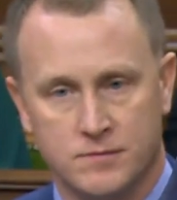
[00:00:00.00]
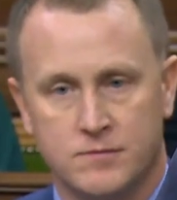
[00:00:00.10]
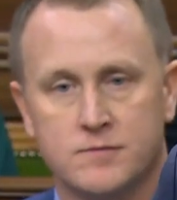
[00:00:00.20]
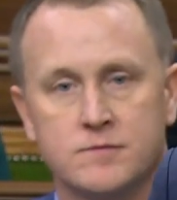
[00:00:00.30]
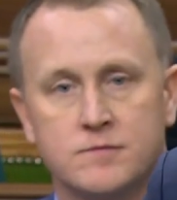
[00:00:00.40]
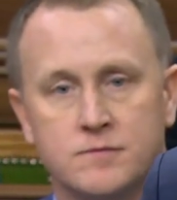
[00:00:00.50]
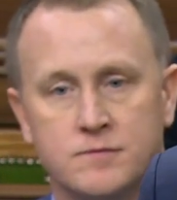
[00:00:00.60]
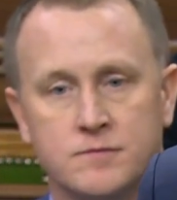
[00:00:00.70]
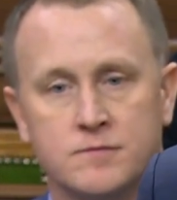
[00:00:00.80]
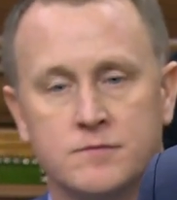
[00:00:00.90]

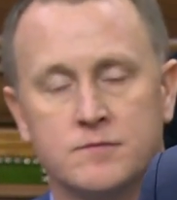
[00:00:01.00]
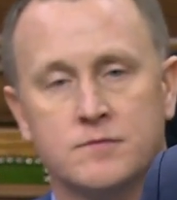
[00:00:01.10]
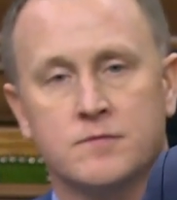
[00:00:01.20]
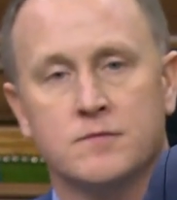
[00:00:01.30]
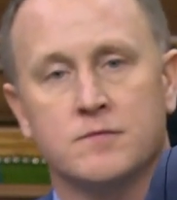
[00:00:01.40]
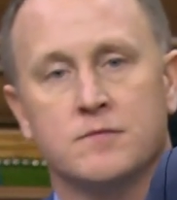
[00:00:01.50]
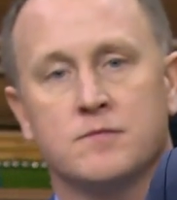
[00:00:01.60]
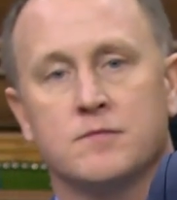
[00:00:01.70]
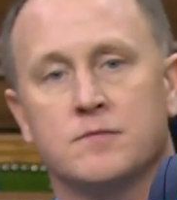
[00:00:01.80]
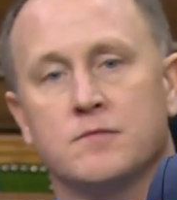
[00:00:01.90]

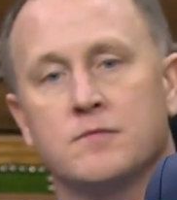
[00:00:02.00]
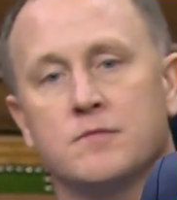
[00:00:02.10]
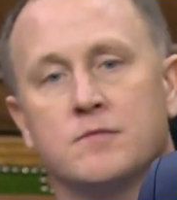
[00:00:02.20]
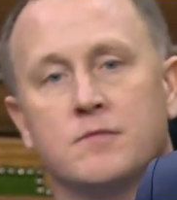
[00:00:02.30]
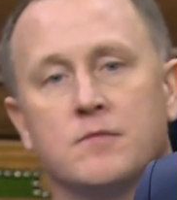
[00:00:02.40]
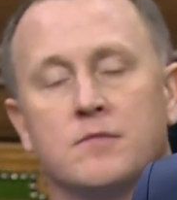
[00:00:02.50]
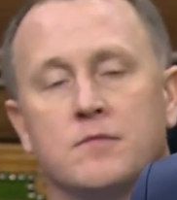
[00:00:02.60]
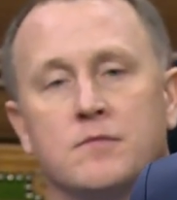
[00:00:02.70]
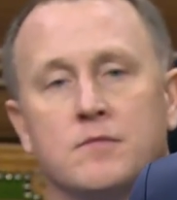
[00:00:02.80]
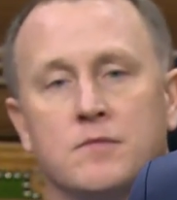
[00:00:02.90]

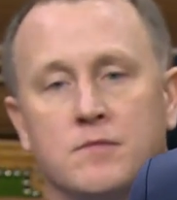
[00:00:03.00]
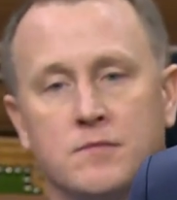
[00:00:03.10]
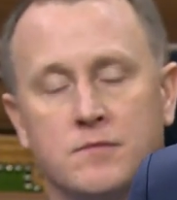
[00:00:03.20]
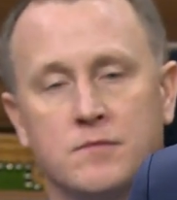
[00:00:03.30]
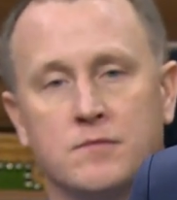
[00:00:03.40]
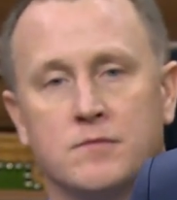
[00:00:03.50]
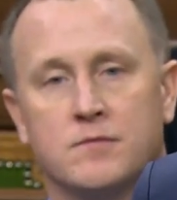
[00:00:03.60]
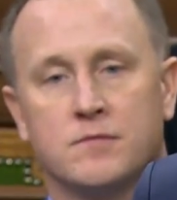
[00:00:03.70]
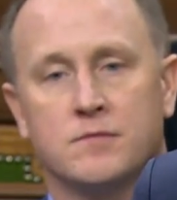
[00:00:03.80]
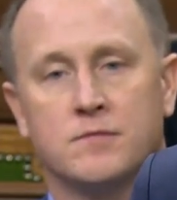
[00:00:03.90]

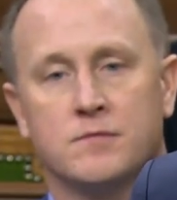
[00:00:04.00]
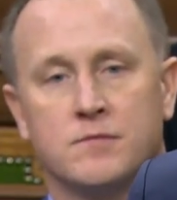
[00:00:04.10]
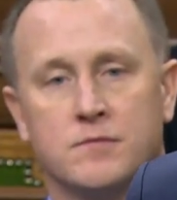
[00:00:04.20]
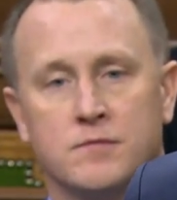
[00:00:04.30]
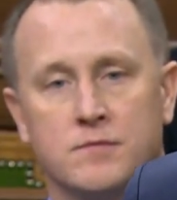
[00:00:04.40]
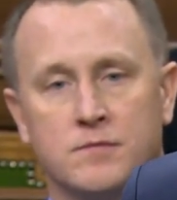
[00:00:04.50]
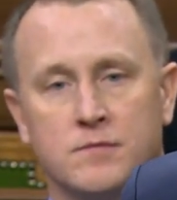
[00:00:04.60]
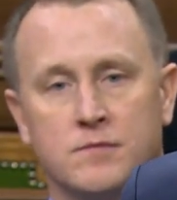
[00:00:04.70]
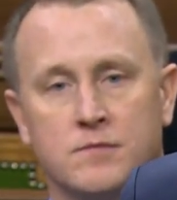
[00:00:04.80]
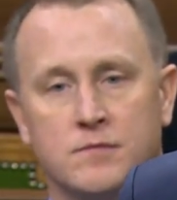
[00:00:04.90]

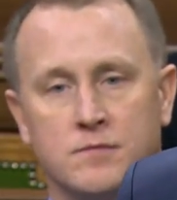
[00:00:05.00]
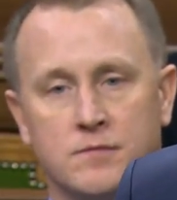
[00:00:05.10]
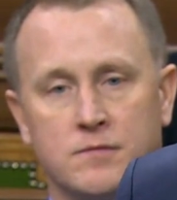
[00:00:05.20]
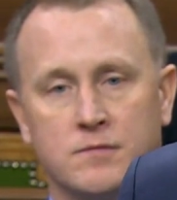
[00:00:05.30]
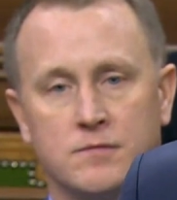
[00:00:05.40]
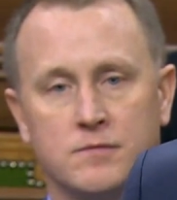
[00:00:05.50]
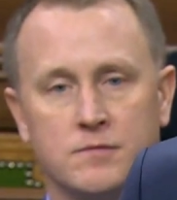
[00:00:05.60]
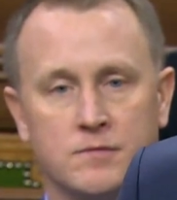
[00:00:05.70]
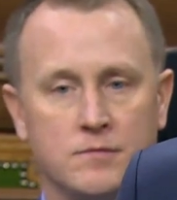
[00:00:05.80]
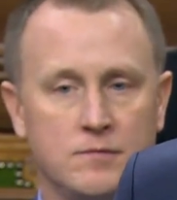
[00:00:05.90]

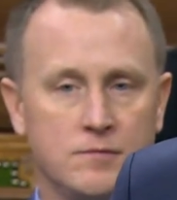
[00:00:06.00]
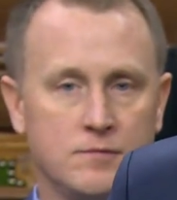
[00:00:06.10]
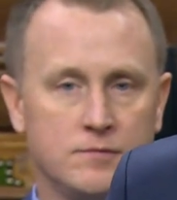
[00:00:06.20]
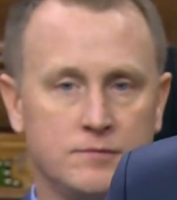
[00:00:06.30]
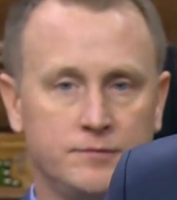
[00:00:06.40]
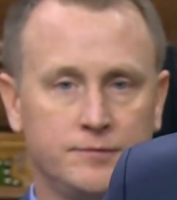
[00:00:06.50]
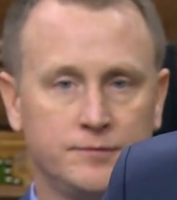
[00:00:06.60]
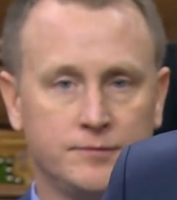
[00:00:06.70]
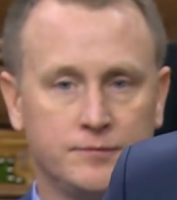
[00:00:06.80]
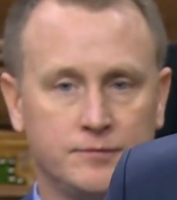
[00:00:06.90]

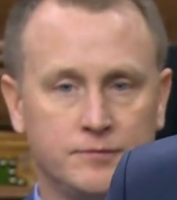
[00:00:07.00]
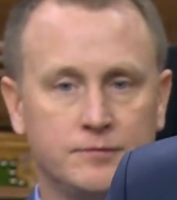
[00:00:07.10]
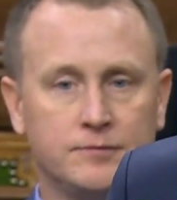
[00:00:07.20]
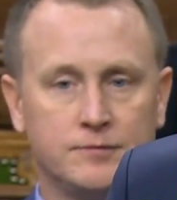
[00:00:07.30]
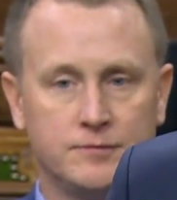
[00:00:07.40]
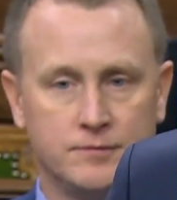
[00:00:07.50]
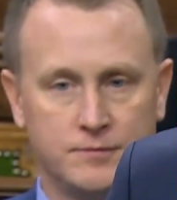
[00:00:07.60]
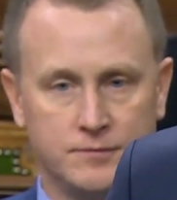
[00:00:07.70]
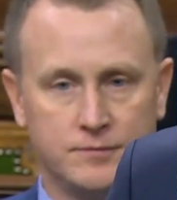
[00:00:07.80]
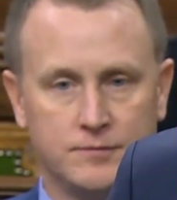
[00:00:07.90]
(silent)